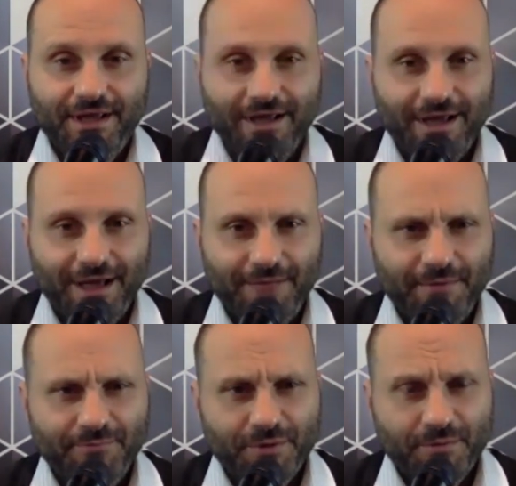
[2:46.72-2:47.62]

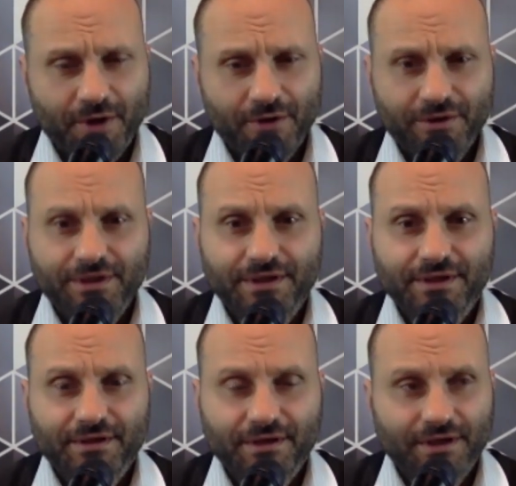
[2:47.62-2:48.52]
and promoted
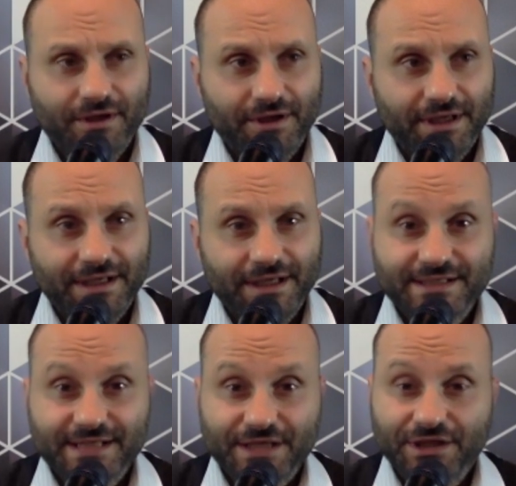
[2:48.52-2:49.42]
in
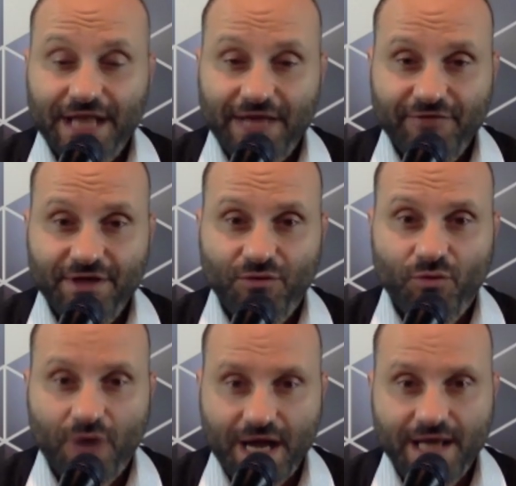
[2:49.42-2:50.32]
such a loving
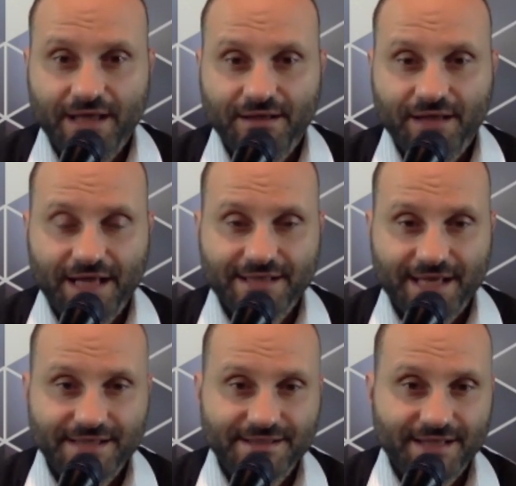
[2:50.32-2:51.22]
way
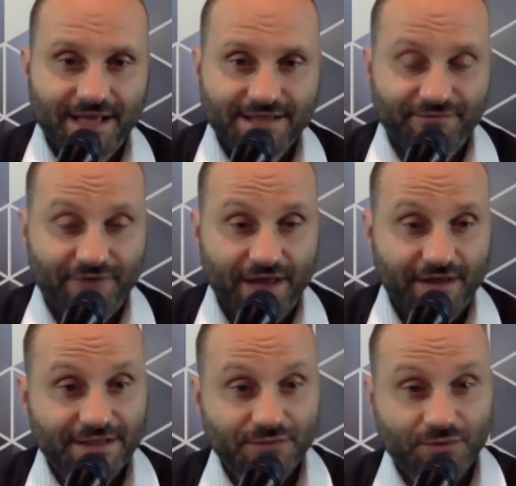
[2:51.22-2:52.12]
as a father
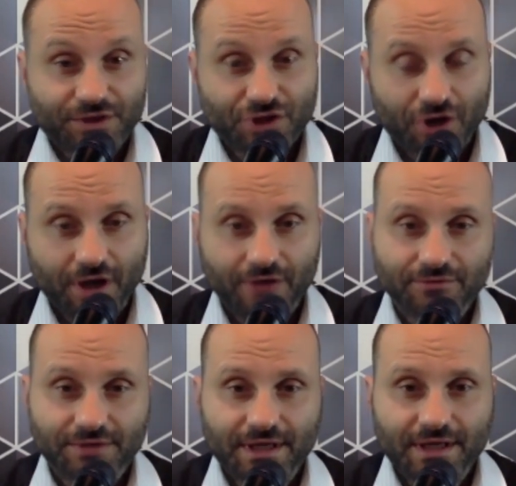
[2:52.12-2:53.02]
does with a
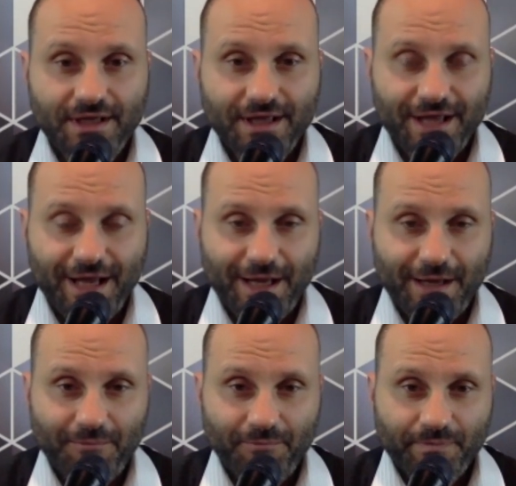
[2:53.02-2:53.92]
child.
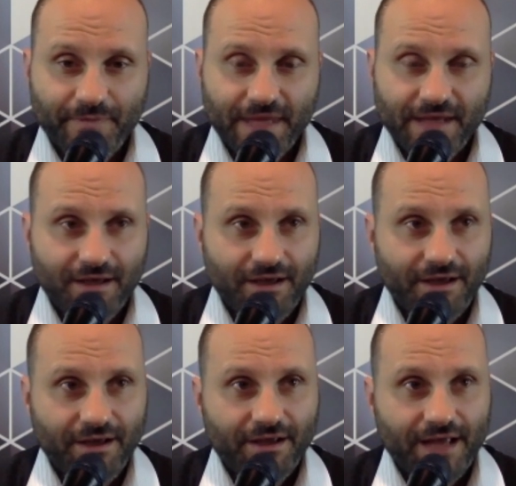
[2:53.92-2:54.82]

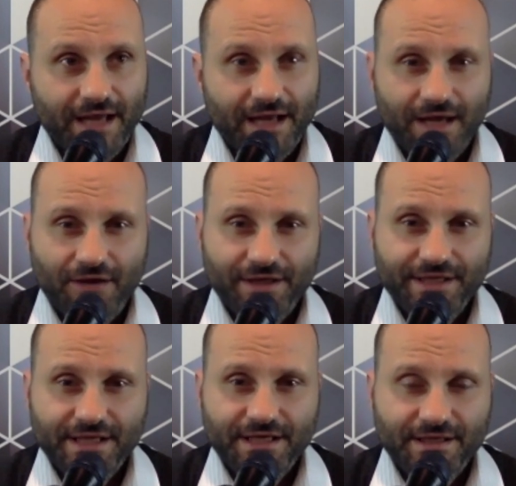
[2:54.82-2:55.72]
And I
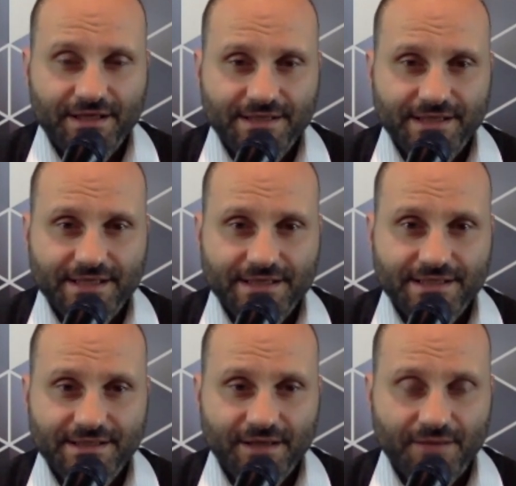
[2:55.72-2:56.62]
think there's
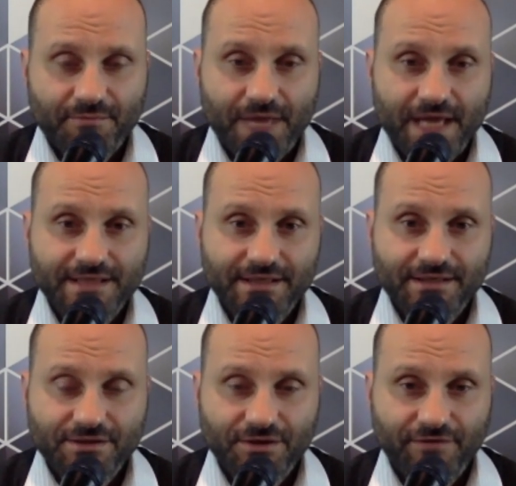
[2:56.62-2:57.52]
this amazing
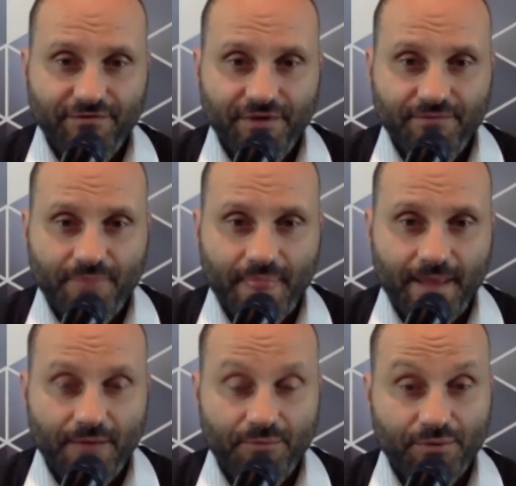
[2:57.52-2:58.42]
sort of
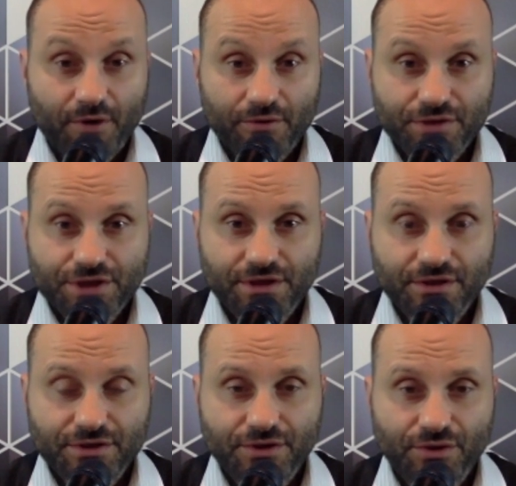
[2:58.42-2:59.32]
approach
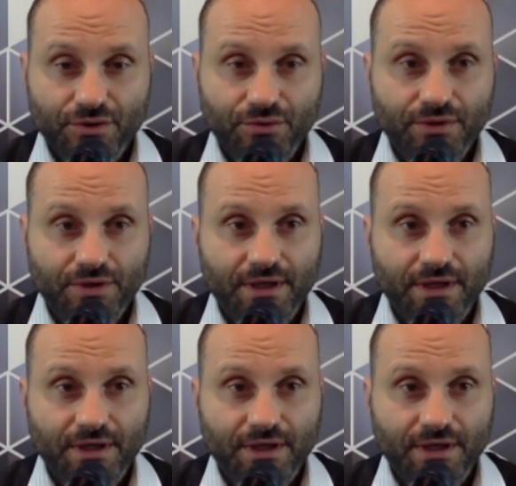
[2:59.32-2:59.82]
to